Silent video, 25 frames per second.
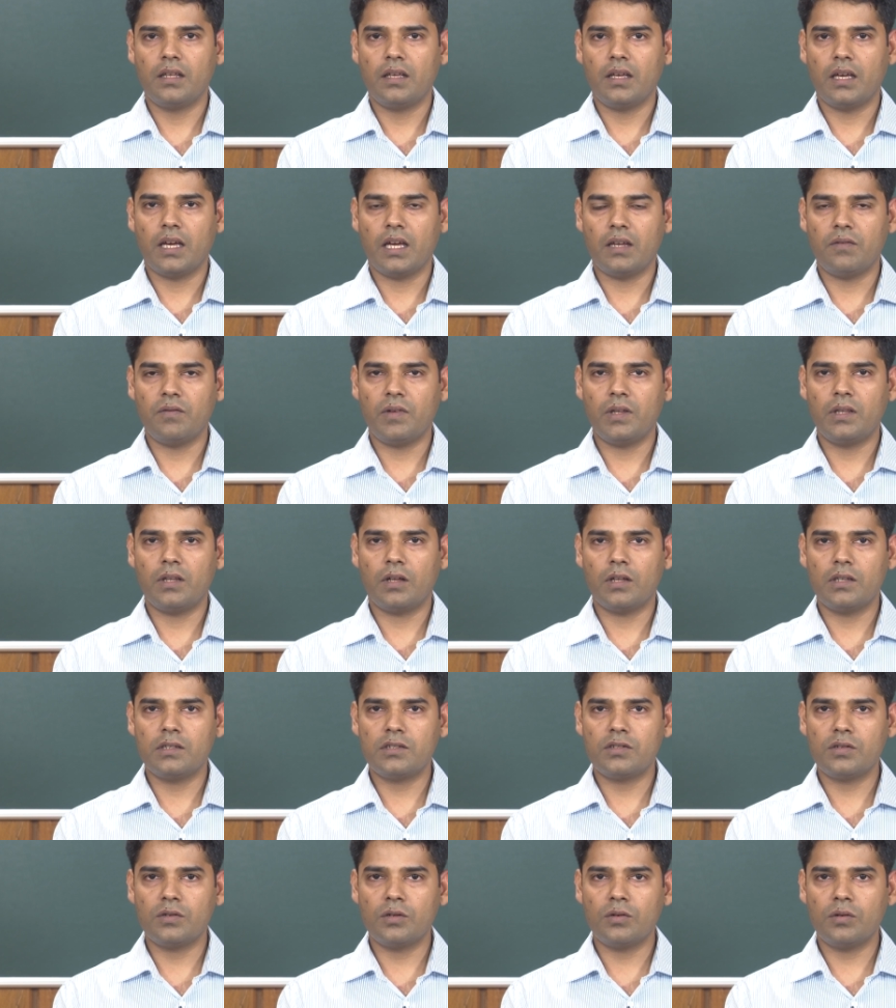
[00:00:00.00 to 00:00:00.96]
and we will
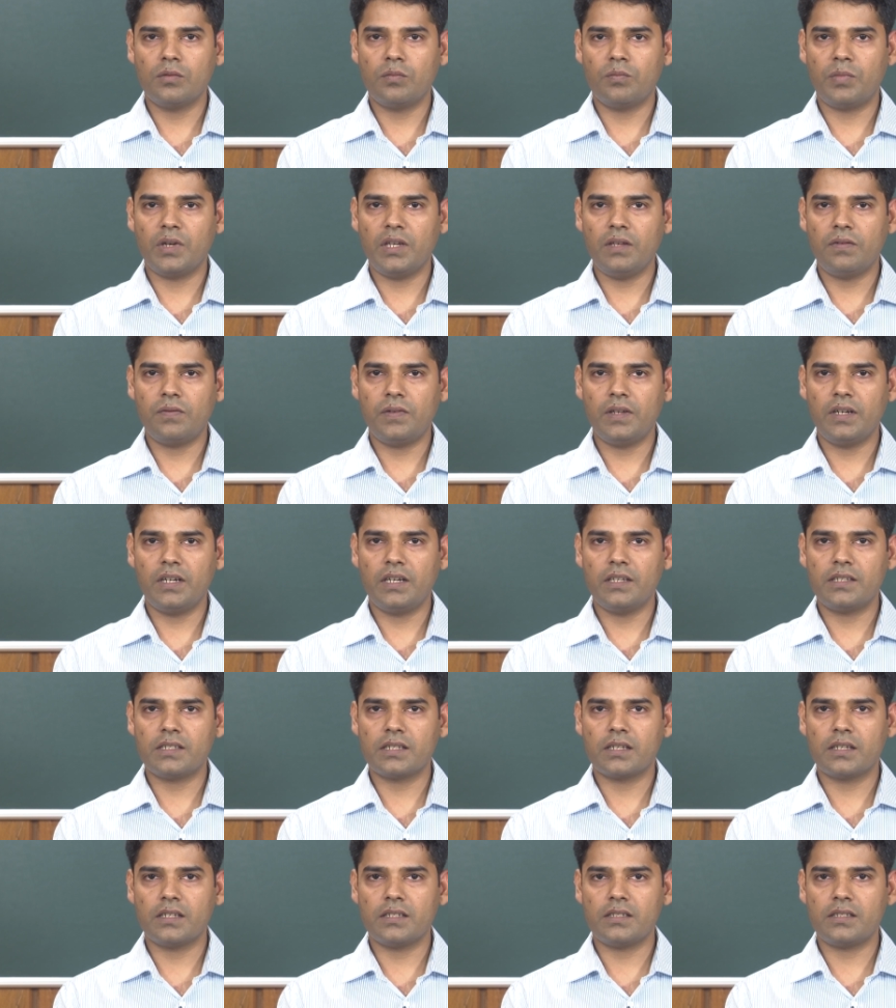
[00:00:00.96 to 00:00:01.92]
also briefly
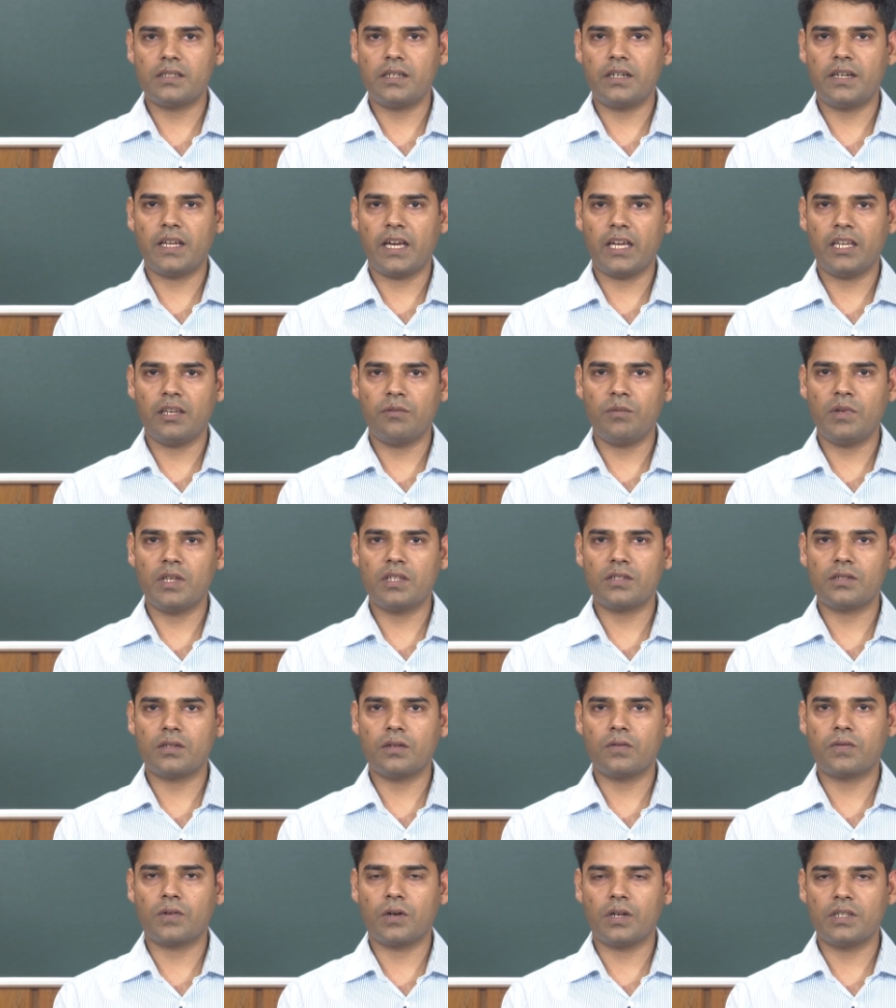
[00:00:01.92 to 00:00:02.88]
discuss the dynamics
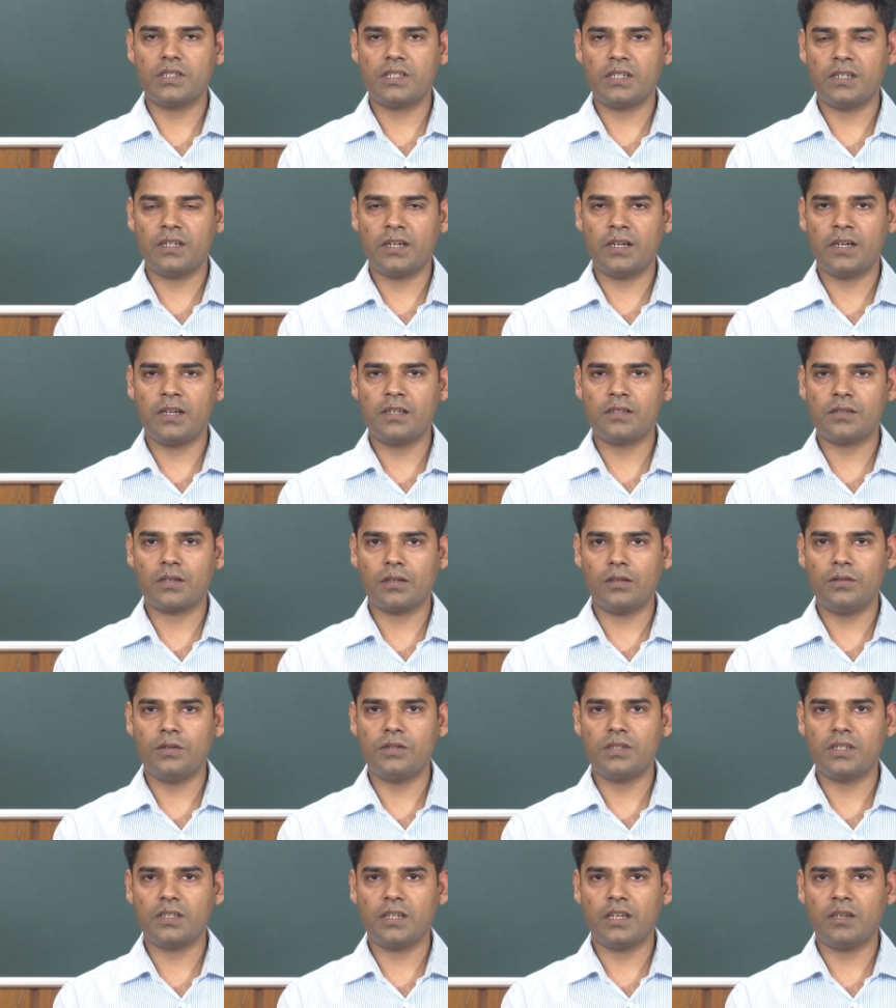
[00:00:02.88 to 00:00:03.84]
of concentrated
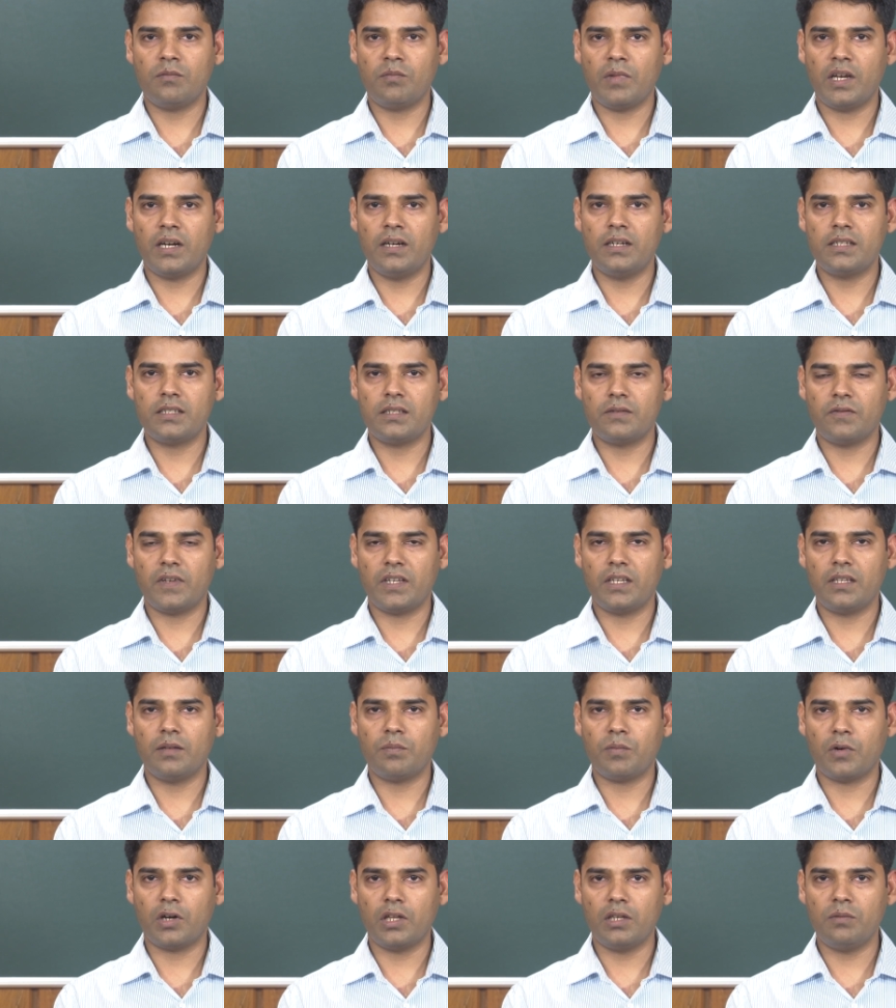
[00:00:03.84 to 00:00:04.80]
solution and melts where the
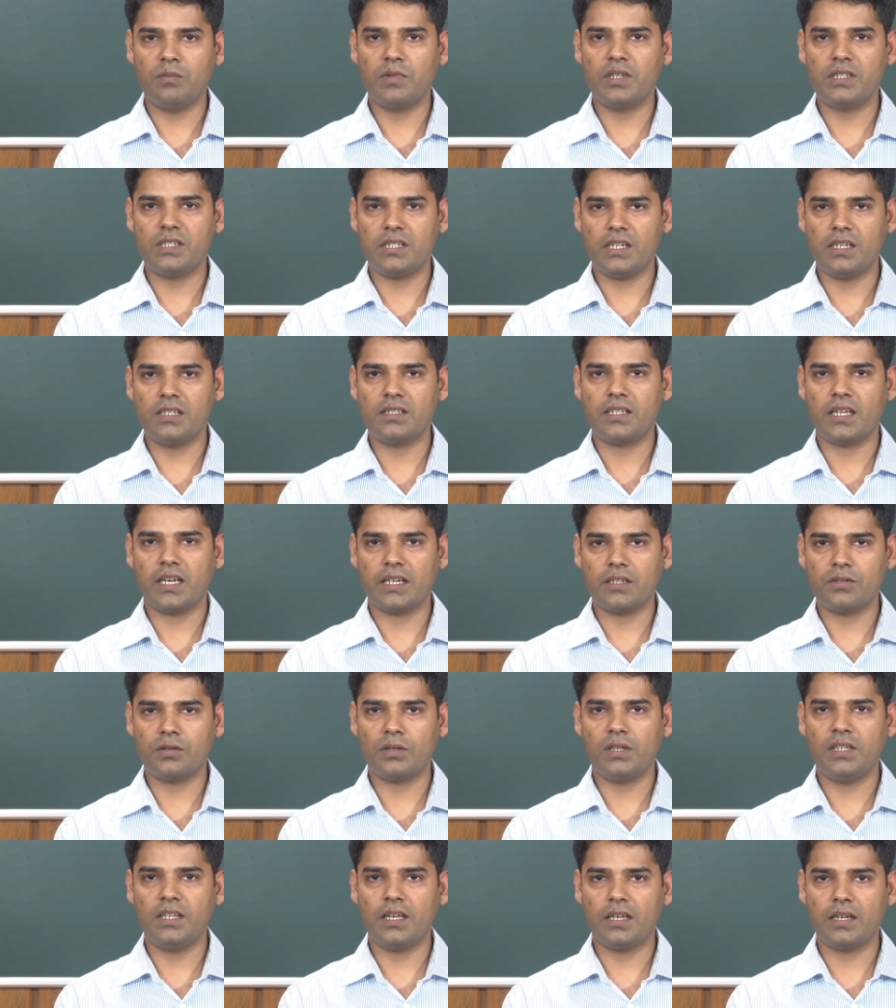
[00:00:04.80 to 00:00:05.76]
polymer chains
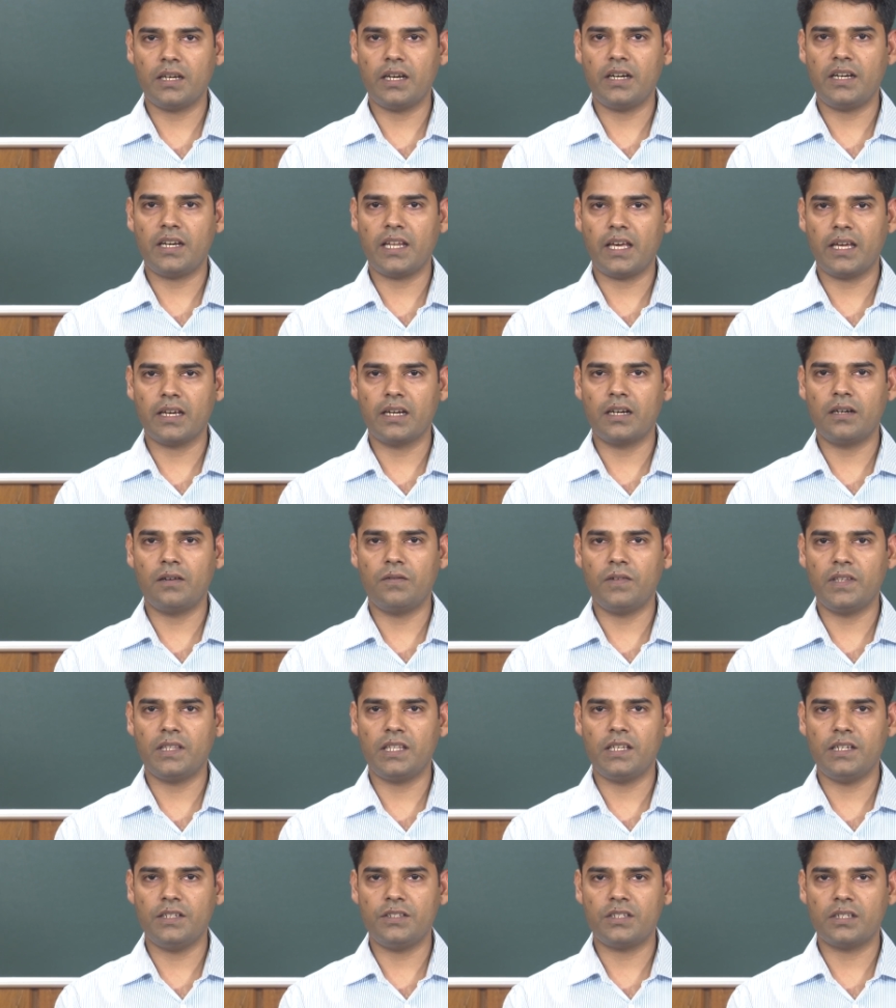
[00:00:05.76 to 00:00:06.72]
actually are entangled
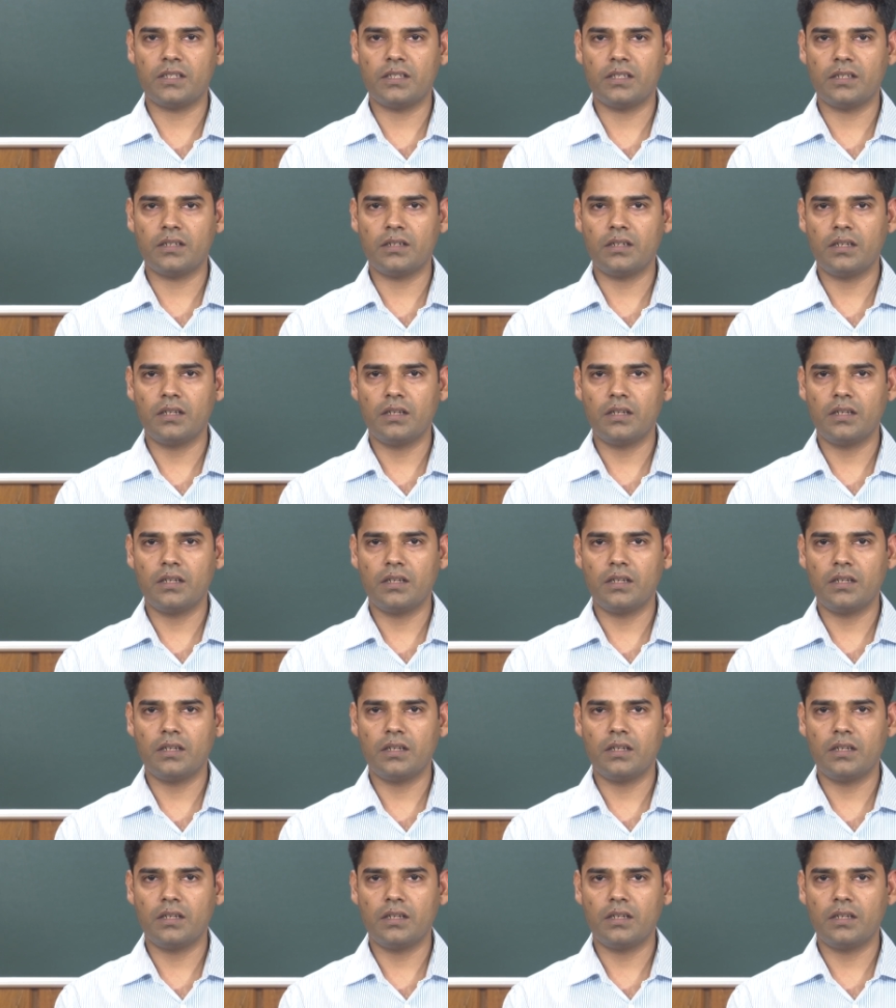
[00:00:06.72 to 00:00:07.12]
with each other.